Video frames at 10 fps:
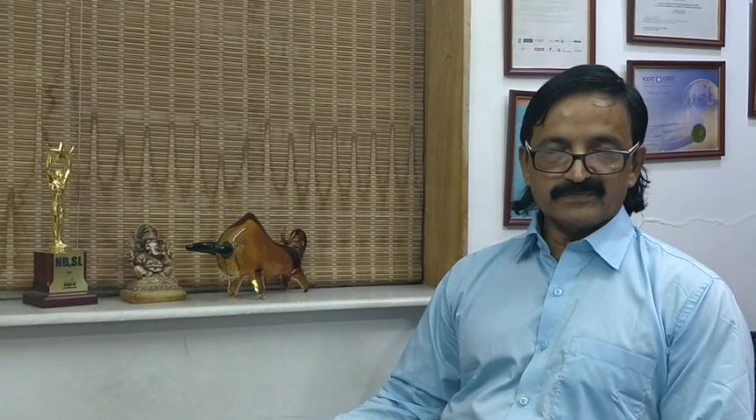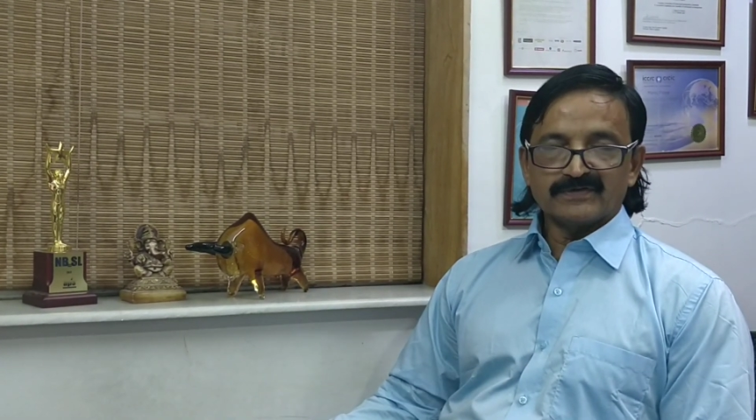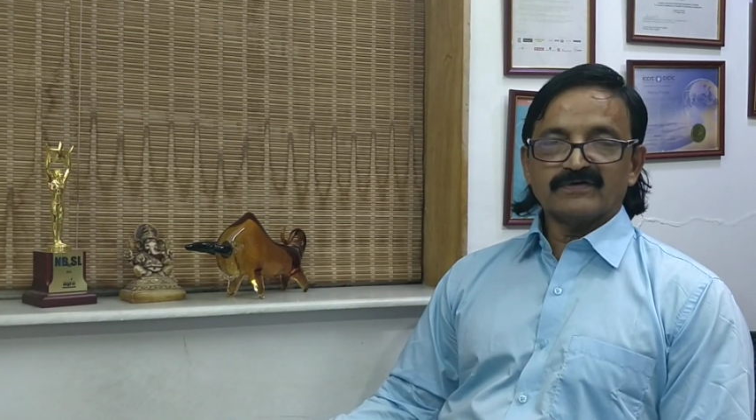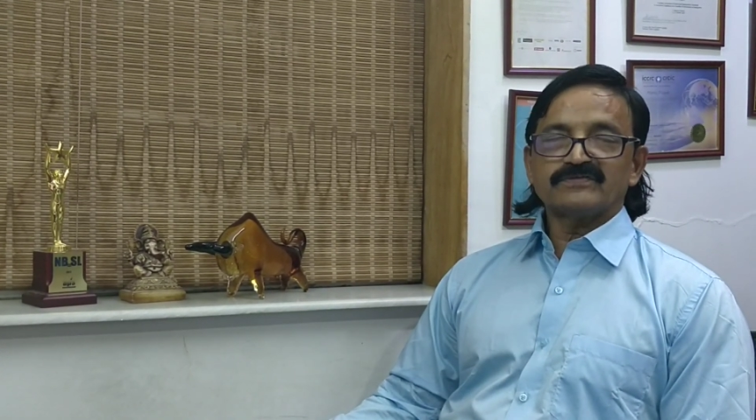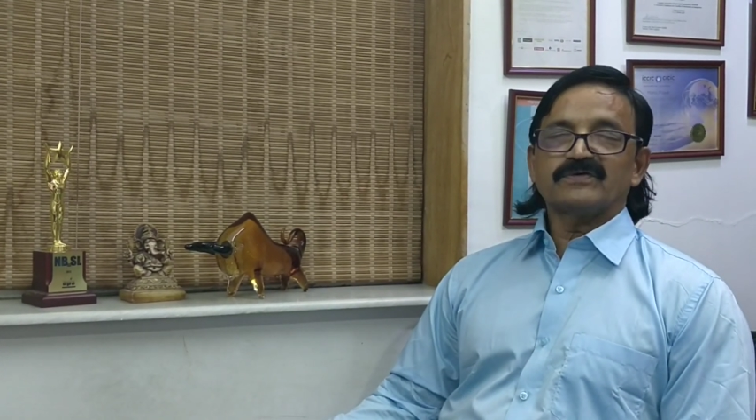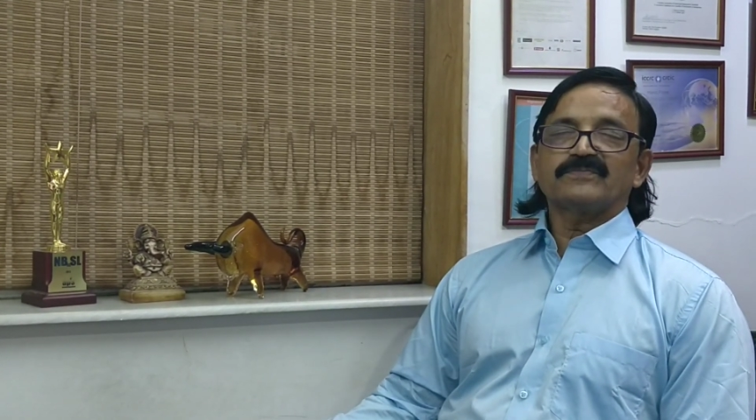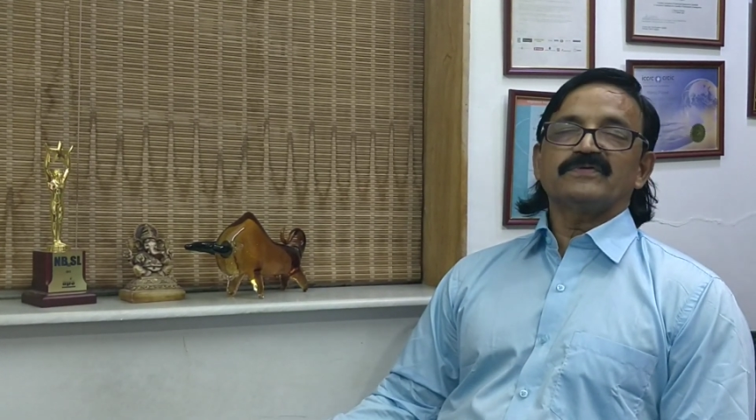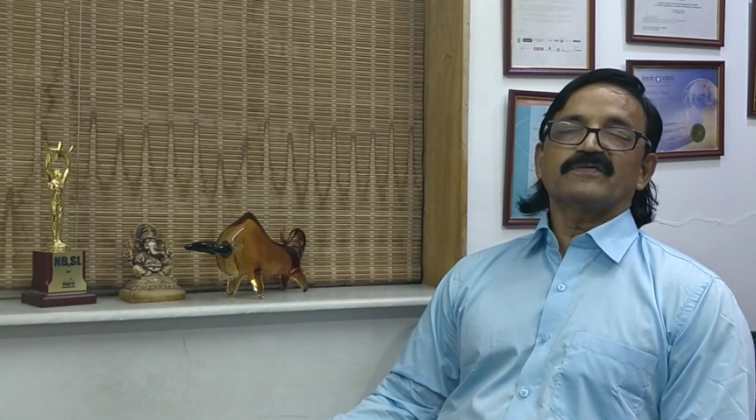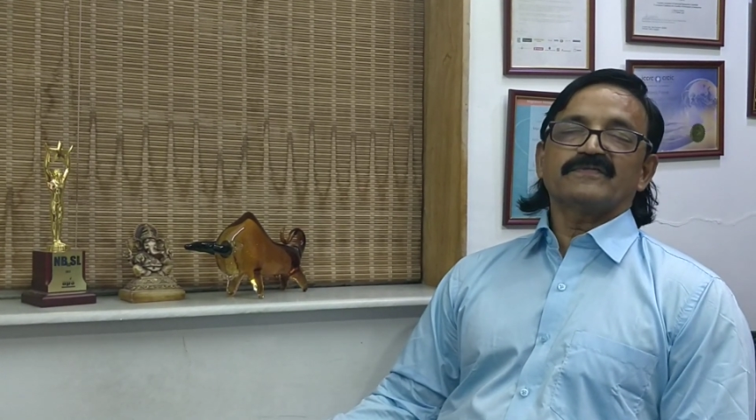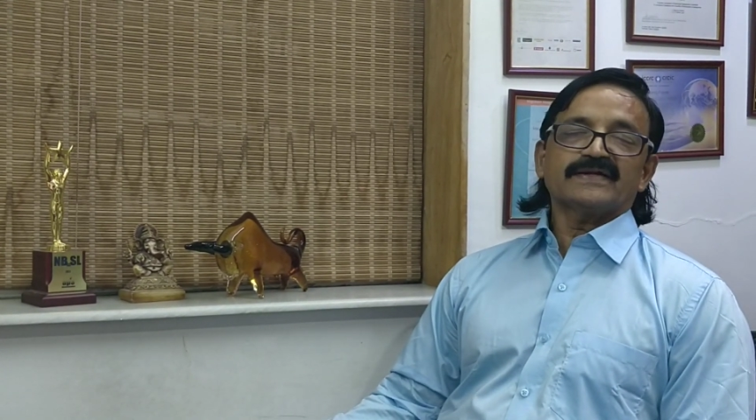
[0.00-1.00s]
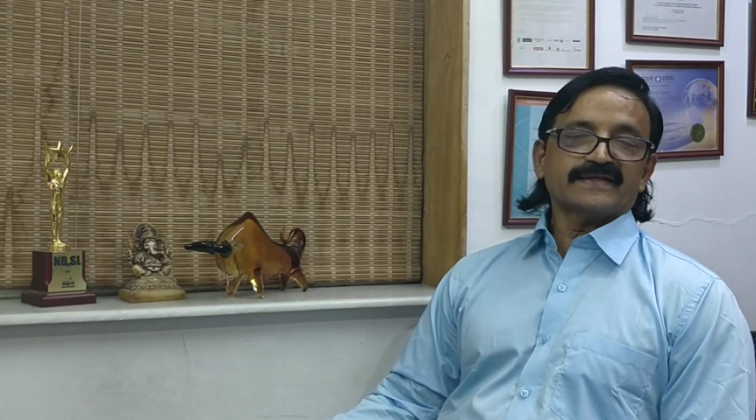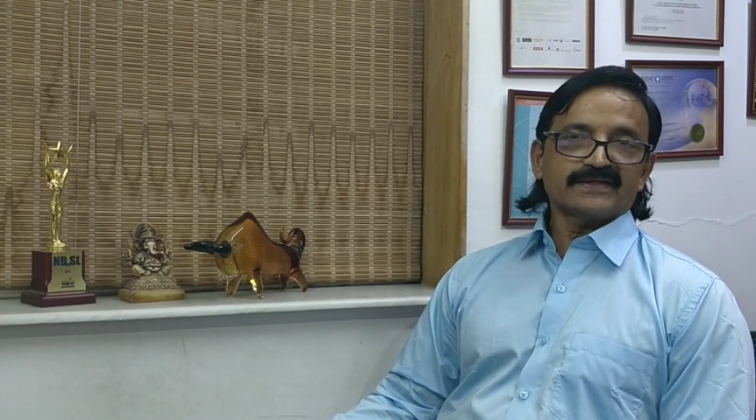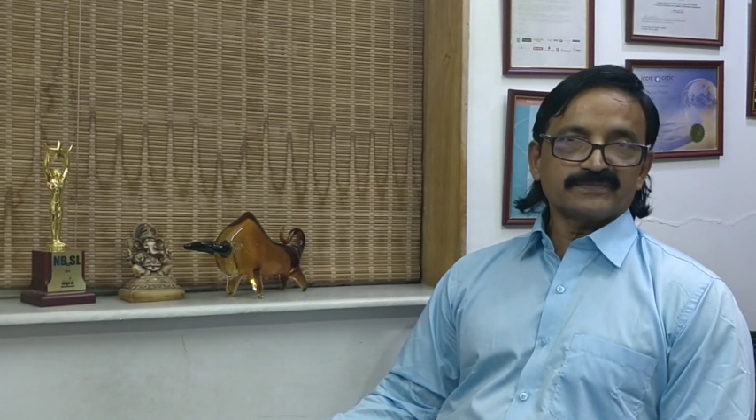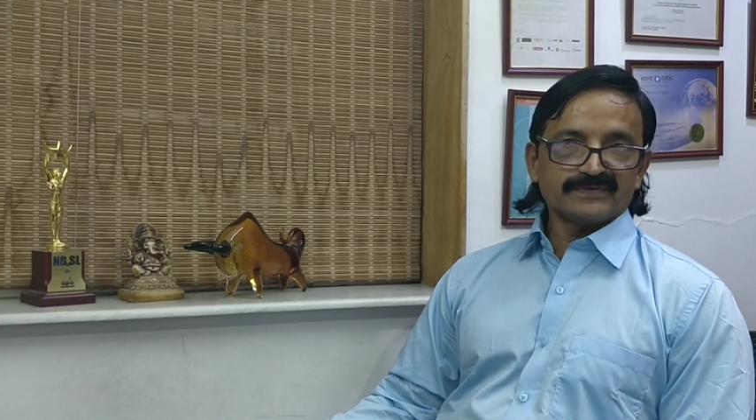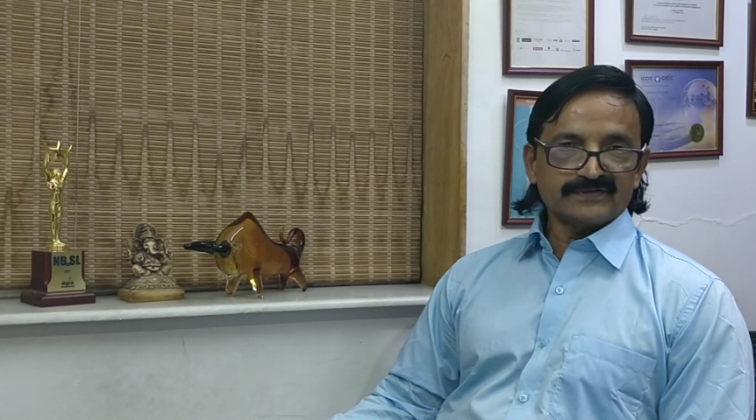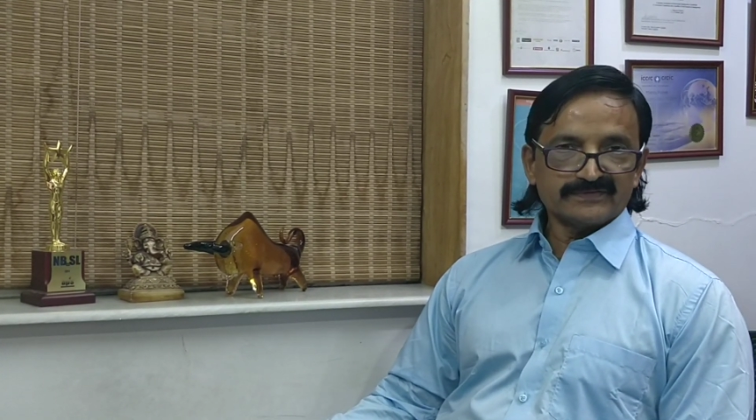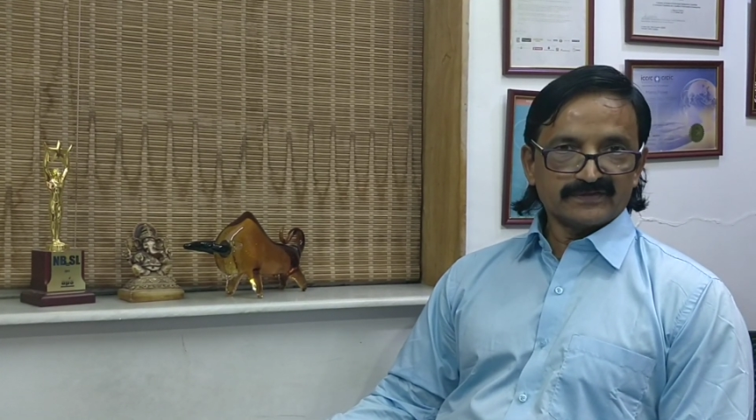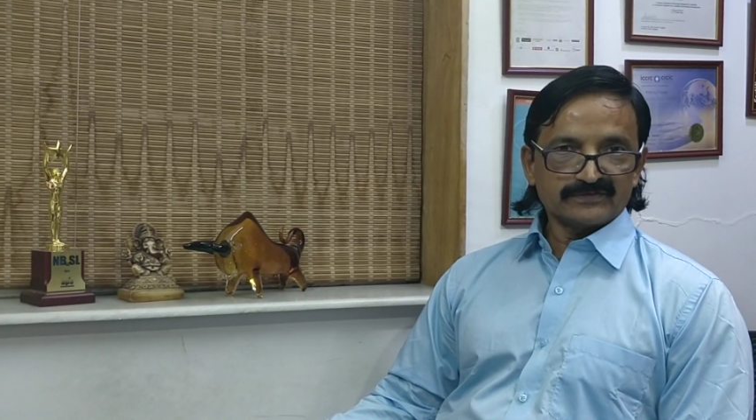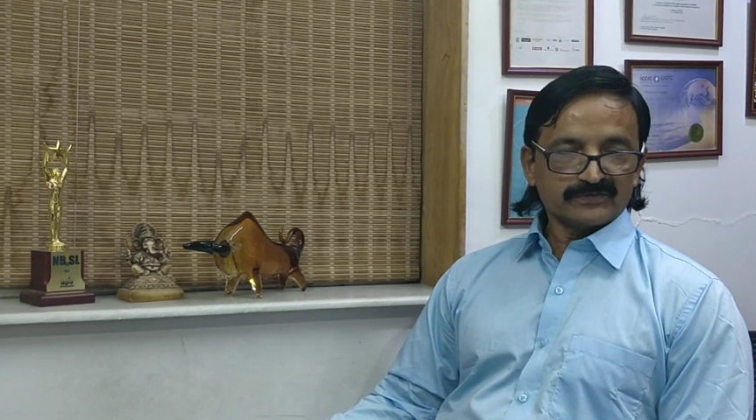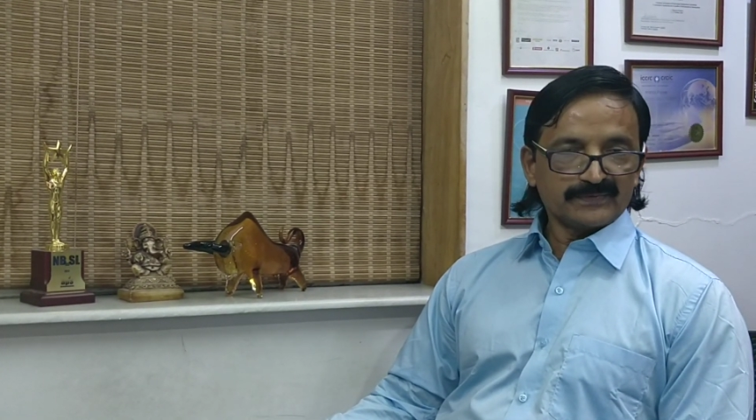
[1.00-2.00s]
because of your work experience
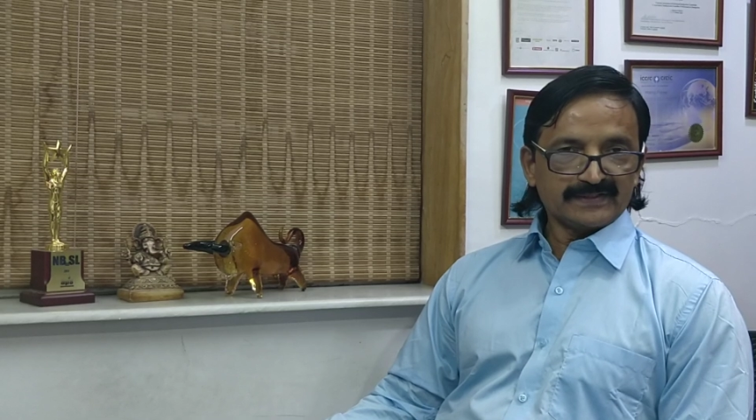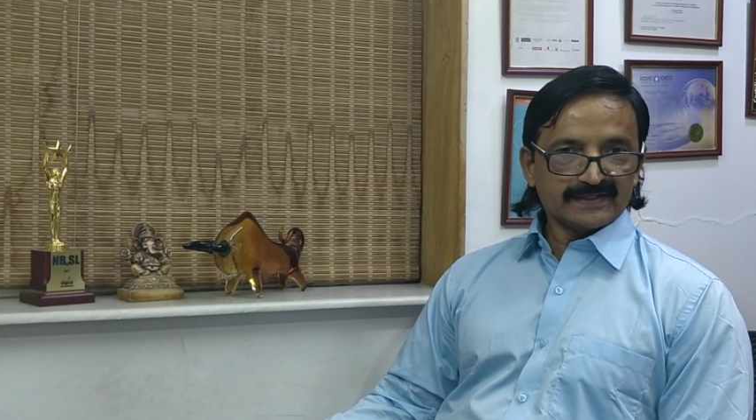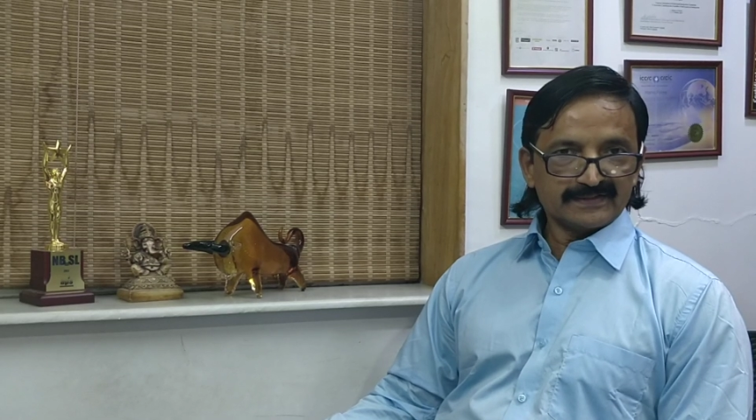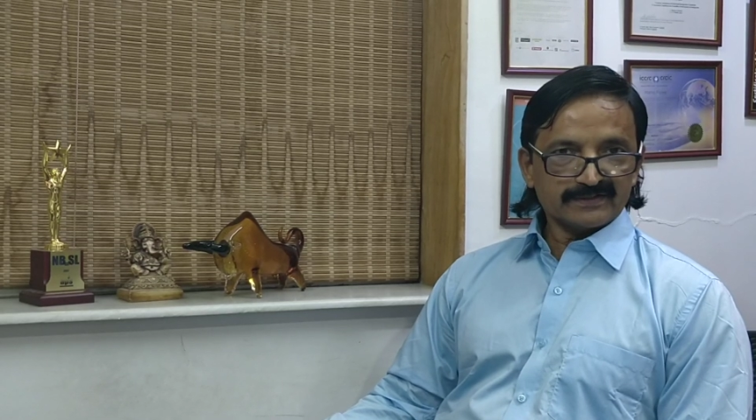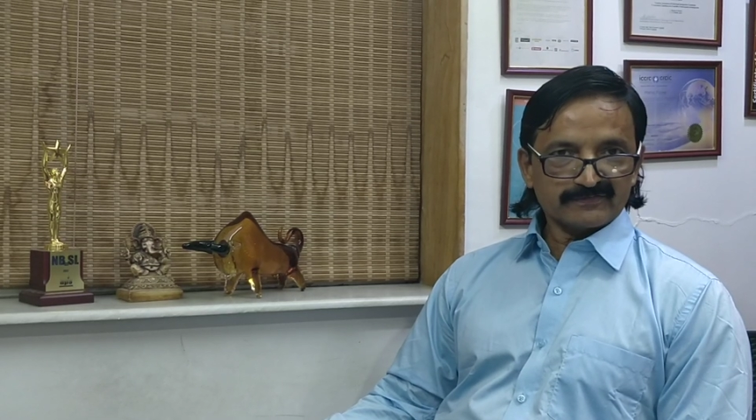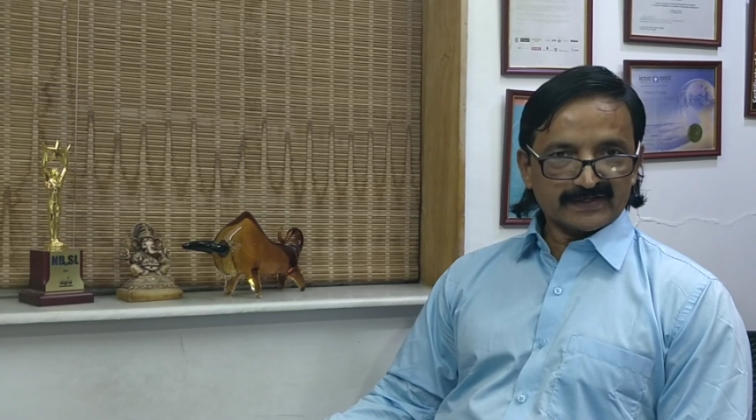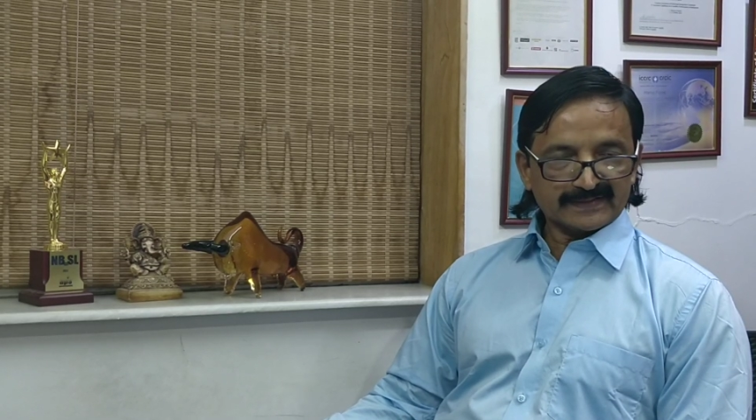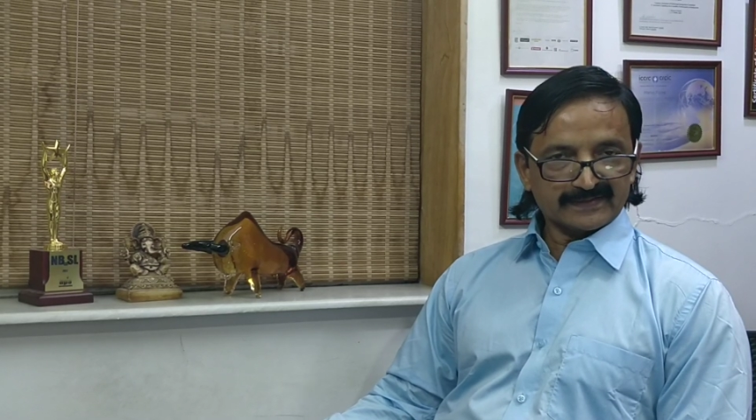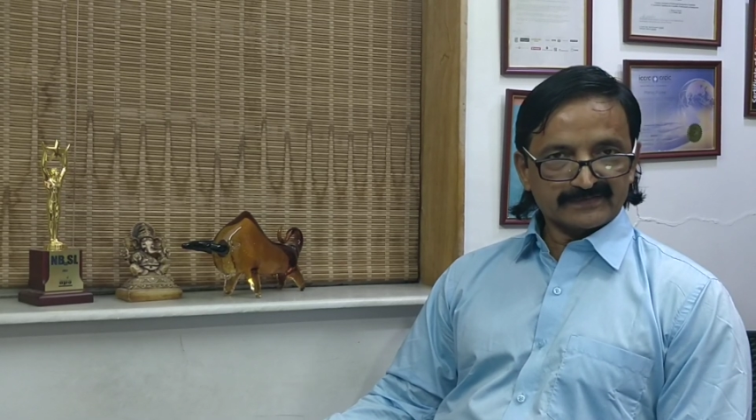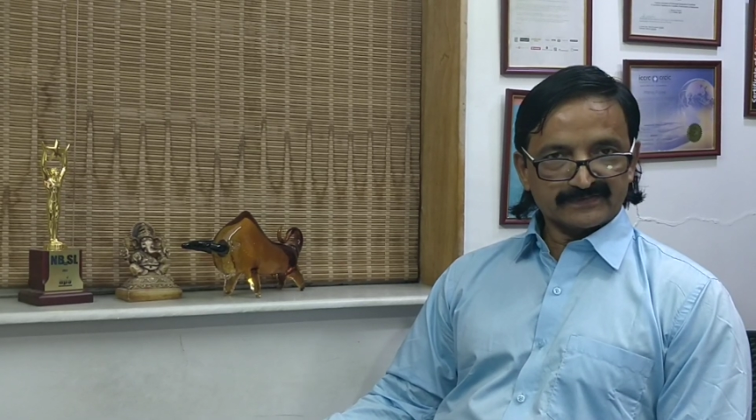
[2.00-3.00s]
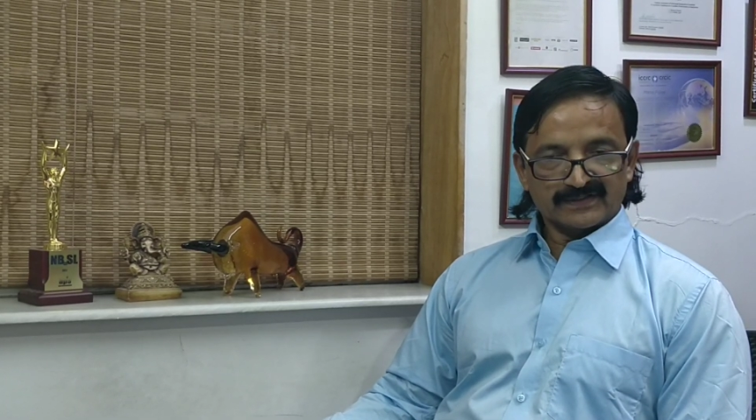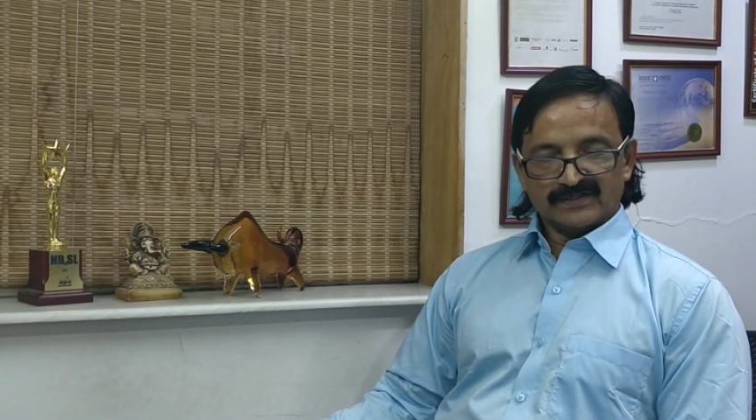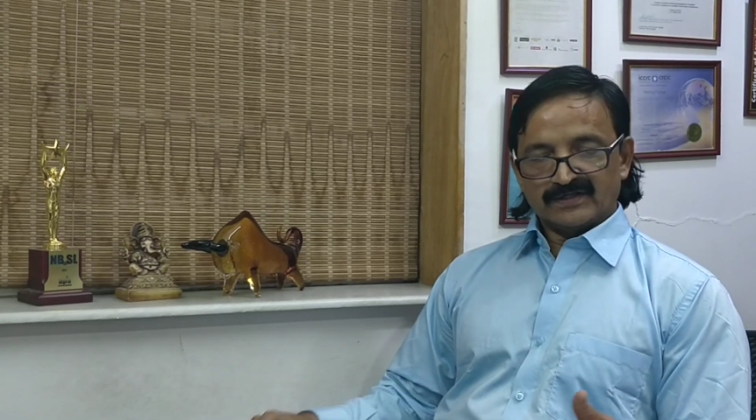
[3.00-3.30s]
and so many other factors,